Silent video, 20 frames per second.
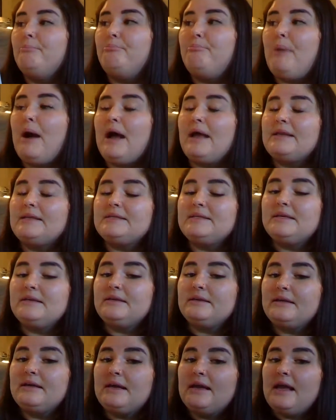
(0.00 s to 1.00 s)
But
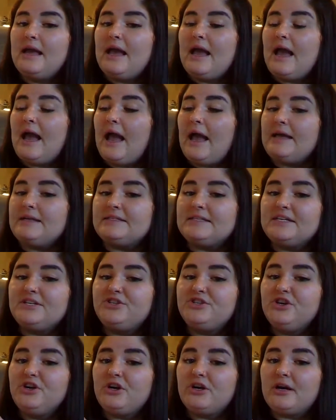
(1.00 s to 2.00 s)
as he
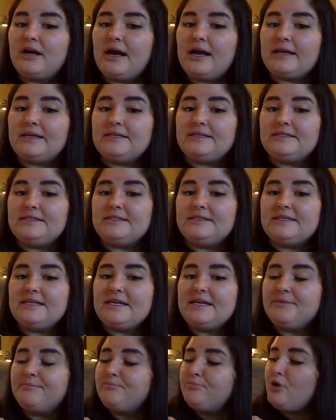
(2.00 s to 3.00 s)
took a
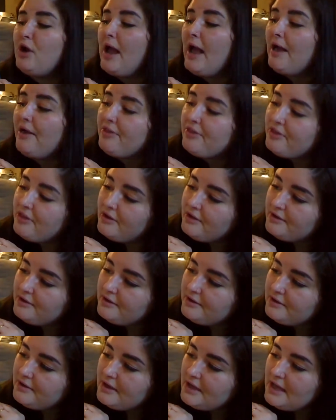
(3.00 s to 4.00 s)
deep breath,
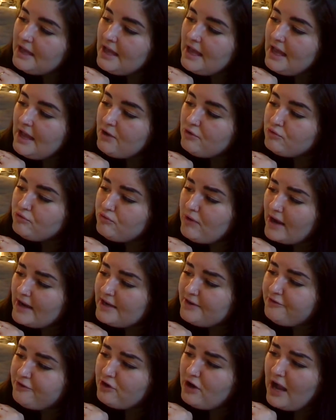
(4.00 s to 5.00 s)

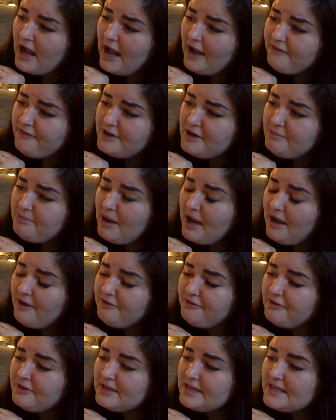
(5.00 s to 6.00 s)
ready for a huff and a
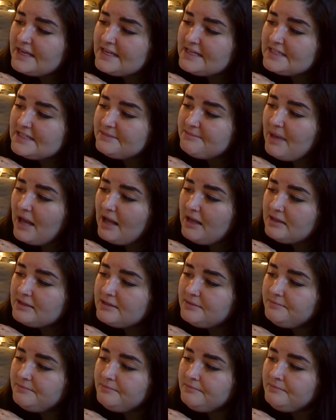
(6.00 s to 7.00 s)
puff, he
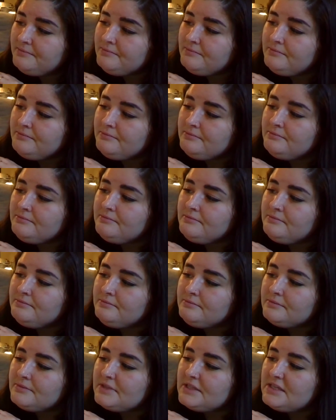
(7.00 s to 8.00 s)
smelled
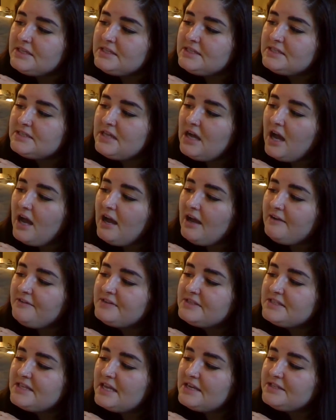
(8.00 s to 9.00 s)
the
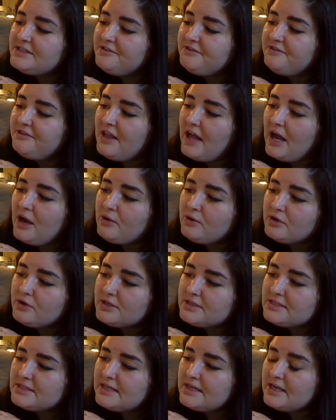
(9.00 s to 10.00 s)
soft scent of
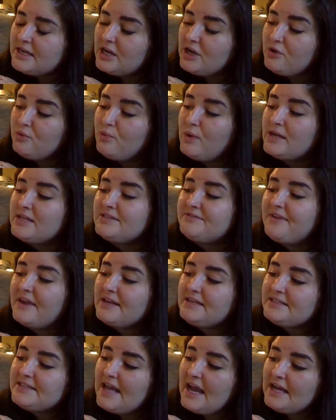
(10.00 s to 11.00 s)
flowers. It was
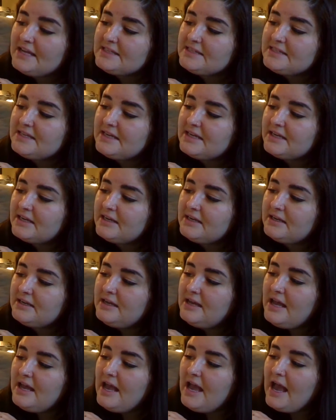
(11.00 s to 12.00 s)
fantastic.
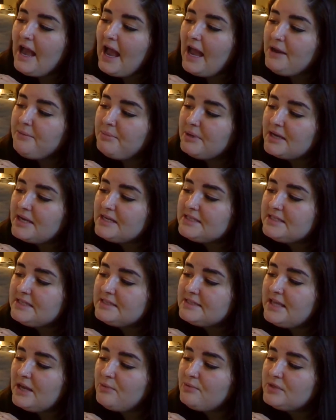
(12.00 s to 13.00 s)
And because the
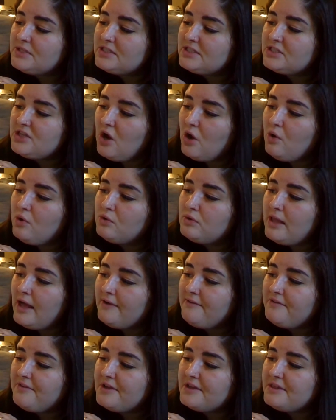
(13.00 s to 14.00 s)
scent was so
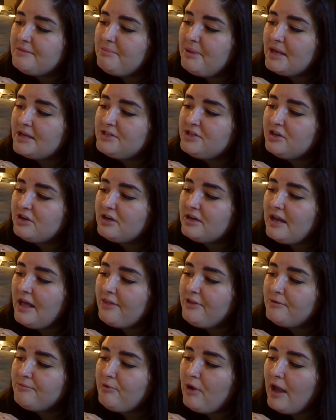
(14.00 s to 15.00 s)
lovely, the pig took
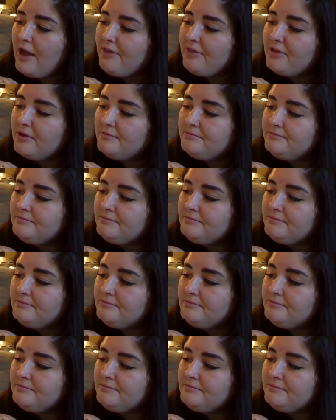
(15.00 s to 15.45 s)
another breath